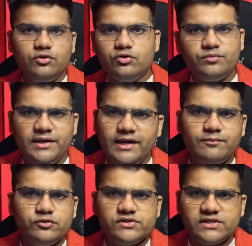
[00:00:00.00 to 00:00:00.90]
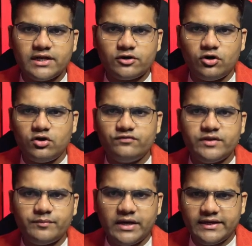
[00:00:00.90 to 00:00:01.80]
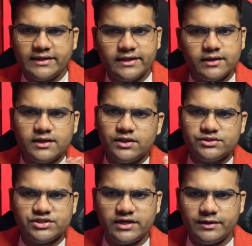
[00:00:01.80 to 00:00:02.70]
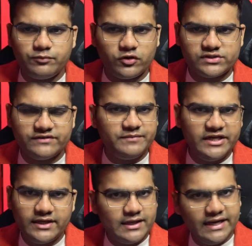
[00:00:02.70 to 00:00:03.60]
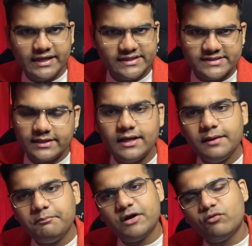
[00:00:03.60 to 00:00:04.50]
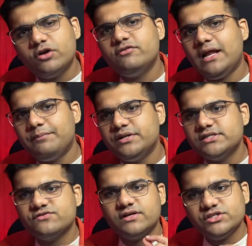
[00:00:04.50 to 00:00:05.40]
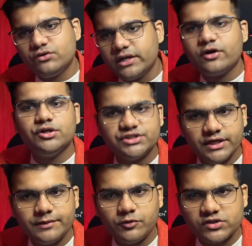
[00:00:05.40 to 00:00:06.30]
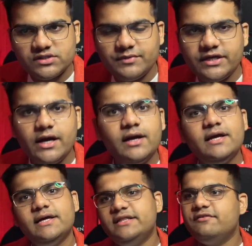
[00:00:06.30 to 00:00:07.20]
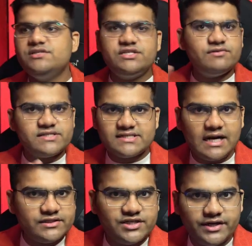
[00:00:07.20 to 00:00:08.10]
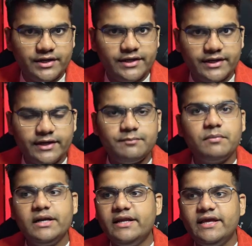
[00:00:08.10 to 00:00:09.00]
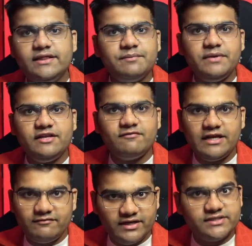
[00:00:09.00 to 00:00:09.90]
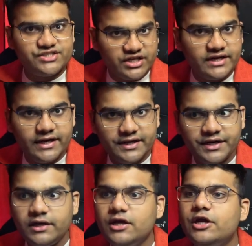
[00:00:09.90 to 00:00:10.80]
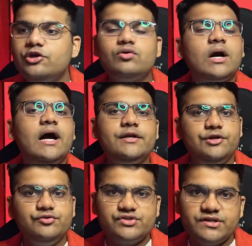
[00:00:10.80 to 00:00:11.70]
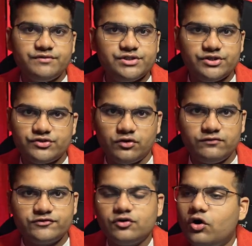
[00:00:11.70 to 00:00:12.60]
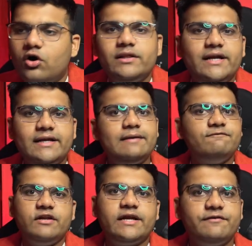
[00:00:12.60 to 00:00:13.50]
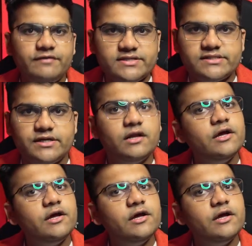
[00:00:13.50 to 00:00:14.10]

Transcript: go to media pool, select all of them, right click, generate proxy media like I said. But what will happen is once you click on generate proxy media, DaVinci will start generating it. But in the meanwhile, when it's generating it, you can't use DaVinci Resolve. So all that time will get wasted.